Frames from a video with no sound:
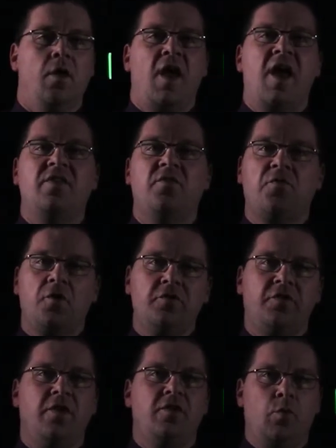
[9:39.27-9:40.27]
And the
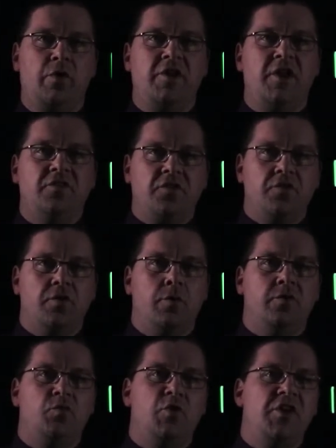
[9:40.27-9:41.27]
first thing that we need to do
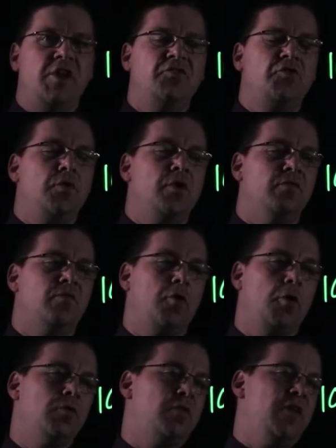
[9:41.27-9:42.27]
is we need to
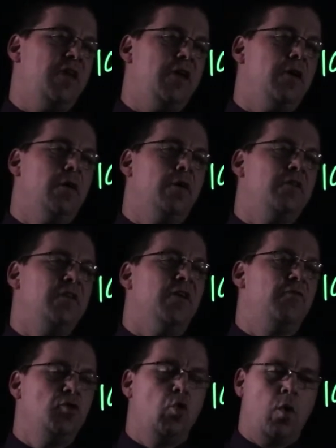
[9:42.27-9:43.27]
convert the
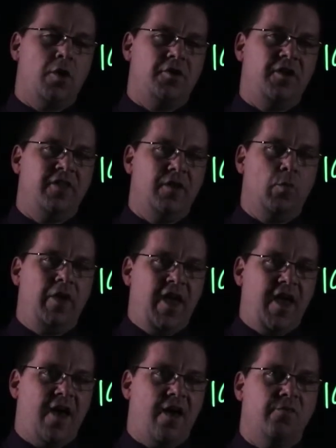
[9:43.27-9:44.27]
given quantity that we
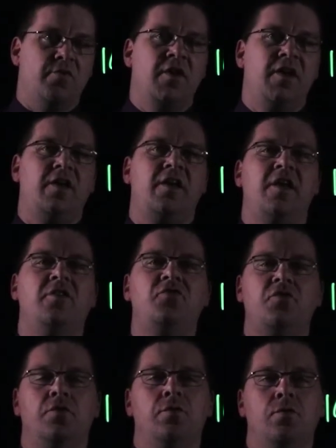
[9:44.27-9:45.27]
have
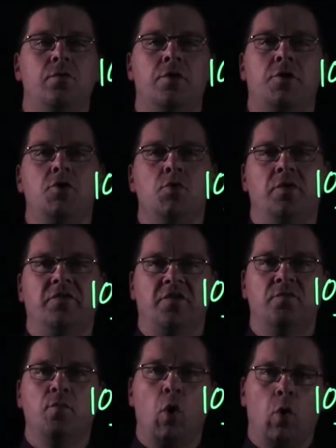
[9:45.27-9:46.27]
into units
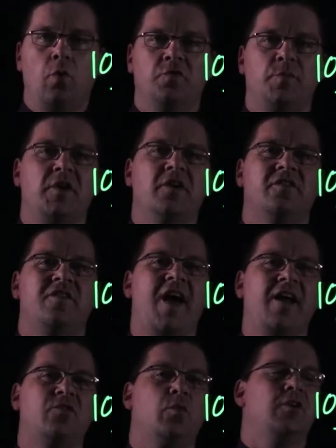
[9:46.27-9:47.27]
of moles, because
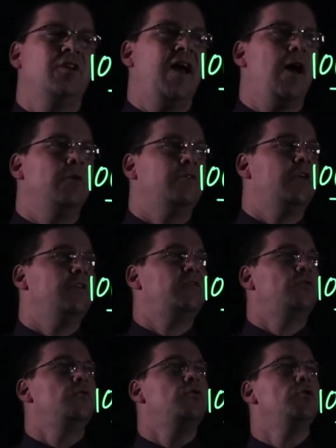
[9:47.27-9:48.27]
that's what allows us
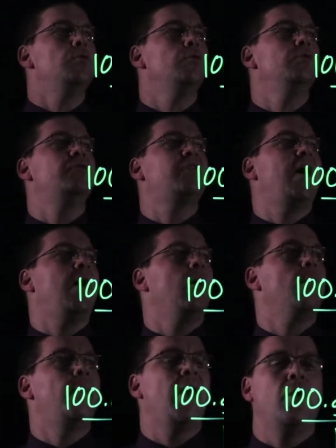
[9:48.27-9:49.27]
to use
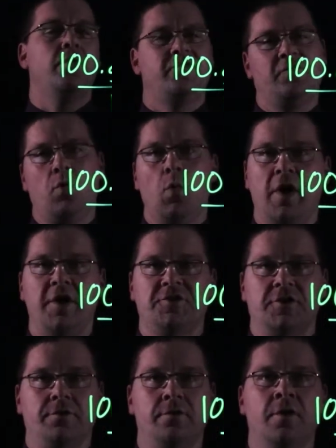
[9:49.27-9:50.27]
our balanced
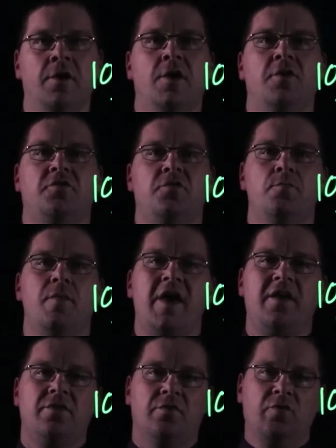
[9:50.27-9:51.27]
equation to
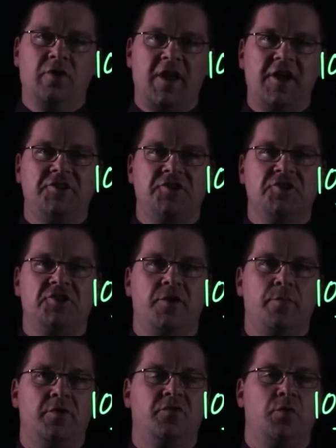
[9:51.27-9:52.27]
make the
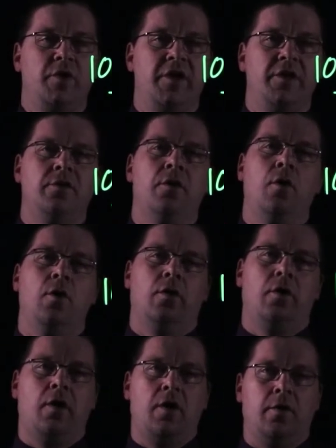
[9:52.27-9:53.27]
relationship between
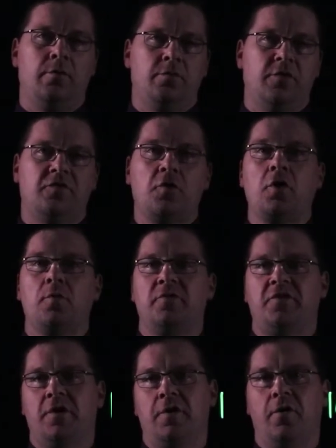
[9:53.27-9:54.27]
the starting
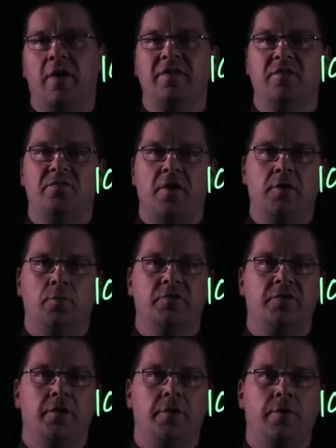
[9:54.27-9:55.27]
material and the final
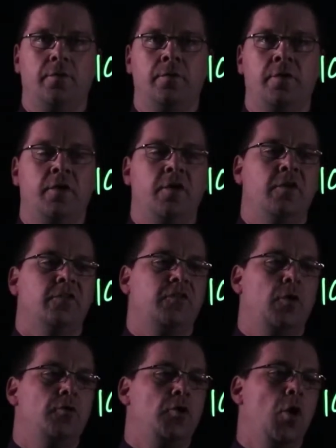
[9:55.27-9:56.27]
material.
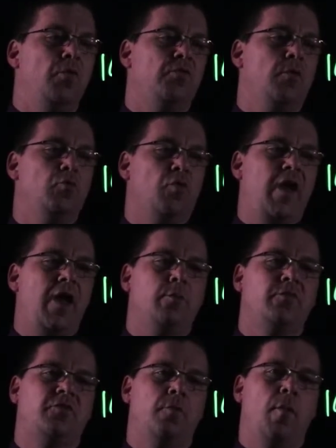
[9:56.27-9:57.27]
So to go from
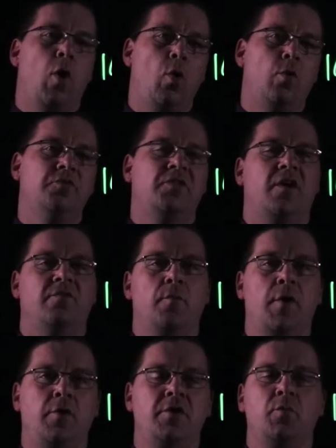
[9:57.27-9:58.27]
grams to moles of
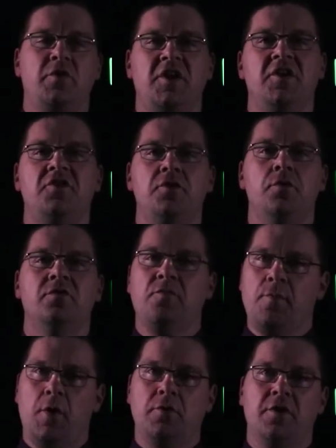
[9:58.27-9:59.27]
ammonia, we need to use
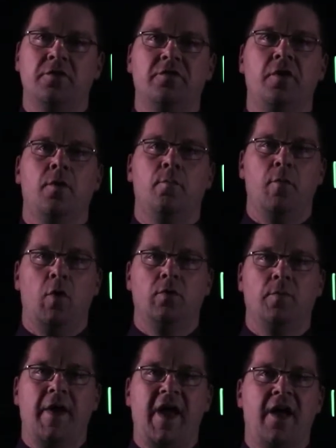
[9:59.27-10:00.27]
ammonia's
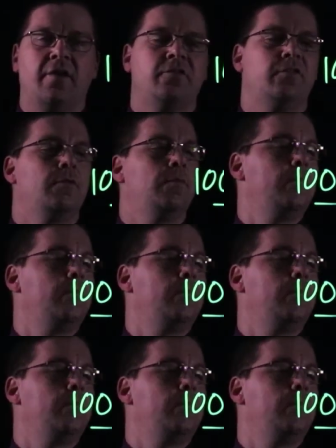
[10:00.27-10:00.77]
molar mass.